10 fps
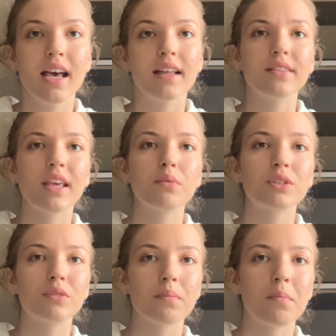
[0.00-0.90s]
and they
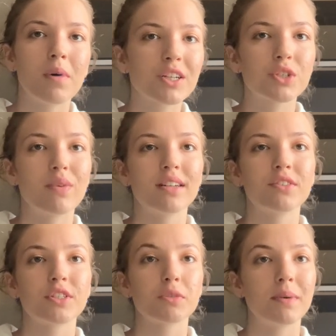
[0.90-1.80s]
would much
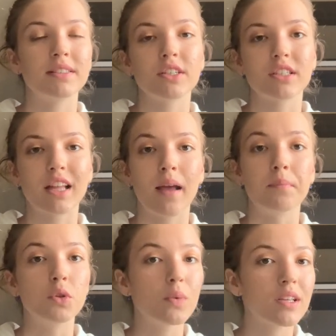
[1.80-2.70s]
rather spend their time
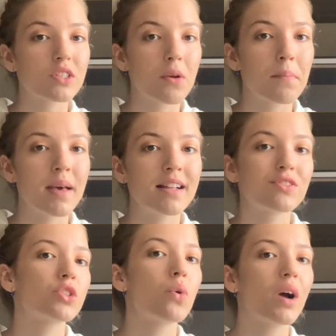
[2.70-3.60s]
doing some
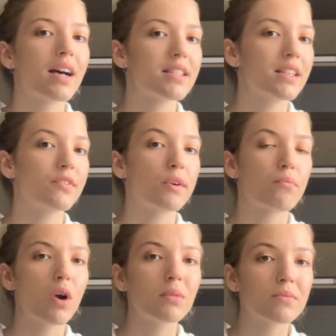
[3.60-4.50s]
maths, showcasing their
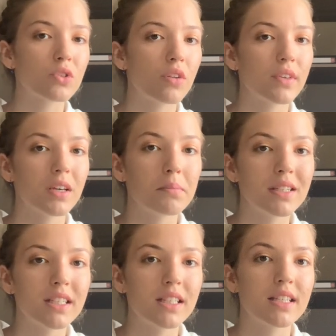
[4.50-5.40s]
problem-solving
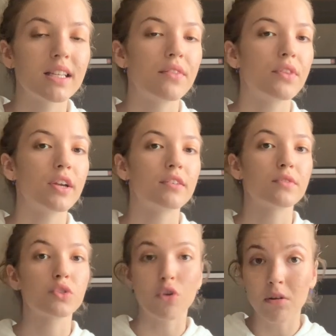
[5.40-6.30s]
abilities and their
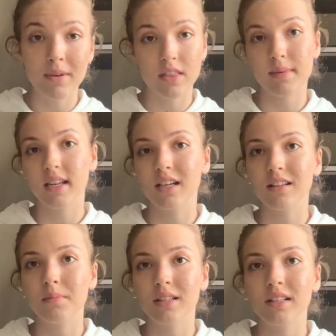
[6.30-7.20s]
strong mathematical
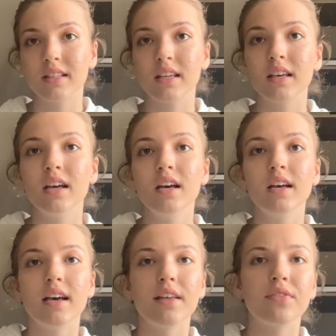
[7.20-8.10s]
ability,
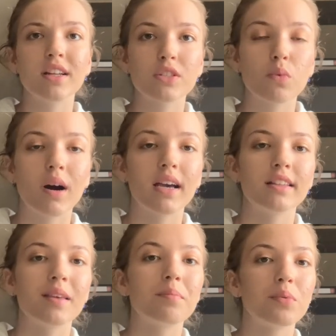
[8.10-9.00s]
and that's why
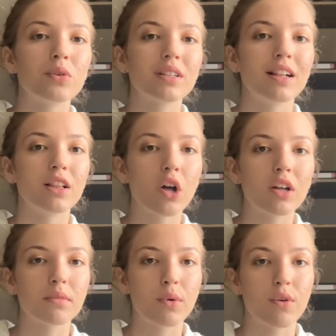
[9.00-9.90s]
they put a
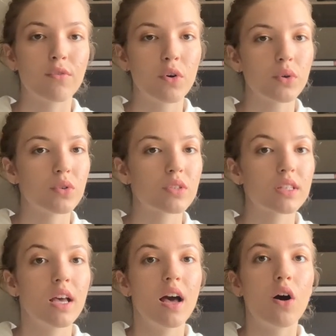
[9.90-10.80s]
lot more focus
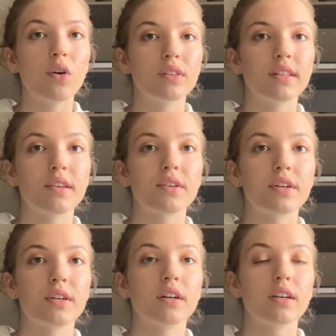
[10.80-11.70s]
on
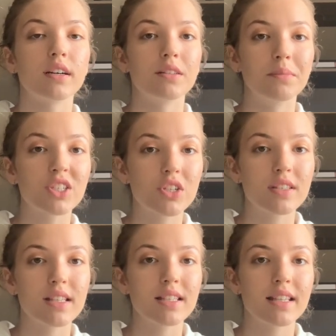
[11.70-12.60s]
their
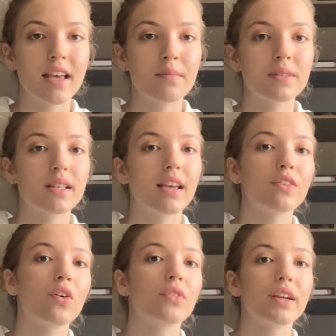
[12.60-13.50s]
admissions exams and
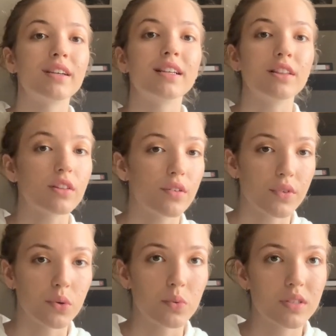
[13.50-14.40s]
on their interviews.